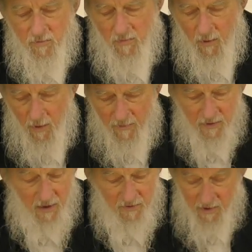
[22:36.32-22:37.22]
My wife
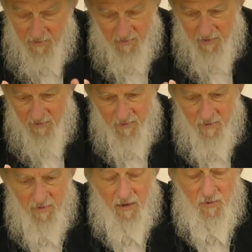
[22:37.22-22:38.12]
and I said,
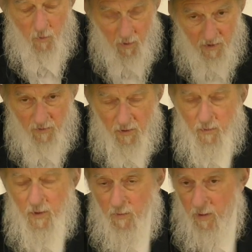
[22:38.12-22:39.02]
that's wonderful.
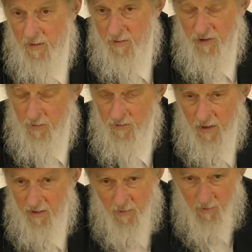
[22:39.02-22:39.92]
She was trying
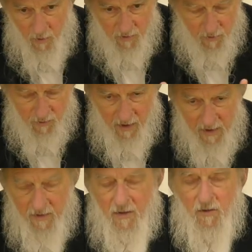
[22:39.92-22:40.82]
to do it also. She was trying to
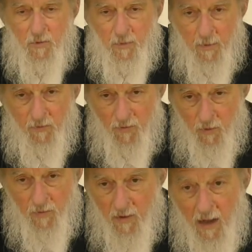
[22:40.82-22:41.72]
get in touch with people for
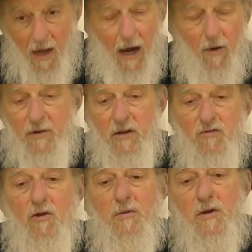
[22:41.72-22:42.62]
whom I already
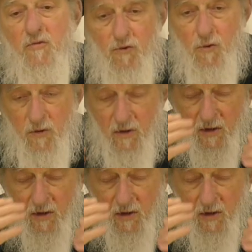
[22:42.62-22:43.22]
contributed food